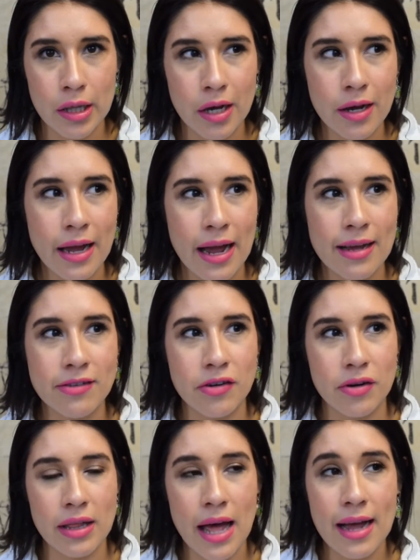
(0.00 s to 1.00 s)
look as
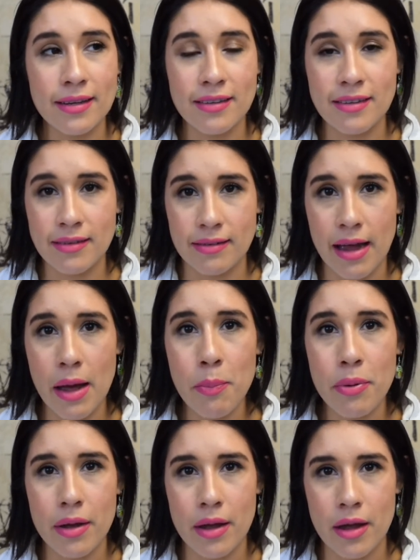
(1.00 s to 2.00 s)
your last
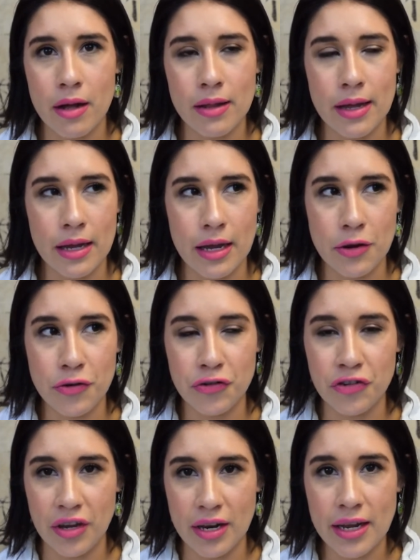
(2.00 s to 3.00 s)
step, like in your
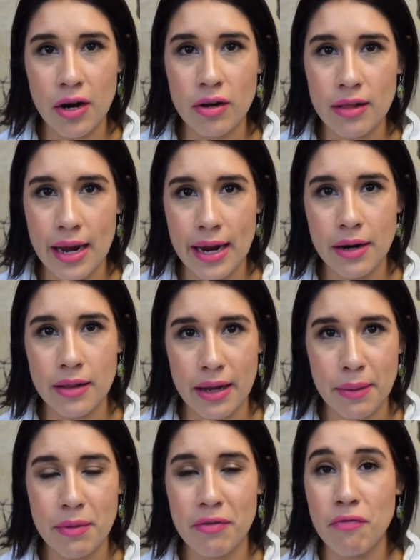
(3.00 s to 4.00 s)
skincare line,
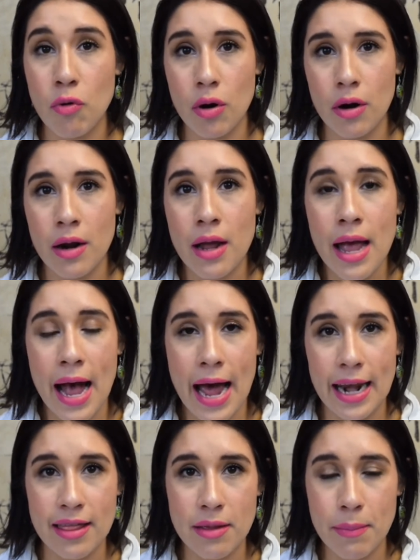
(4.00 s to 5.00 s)
like before
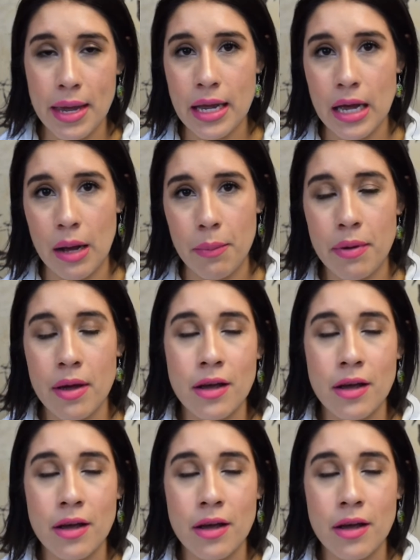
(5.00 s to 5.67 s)
adding the makeup.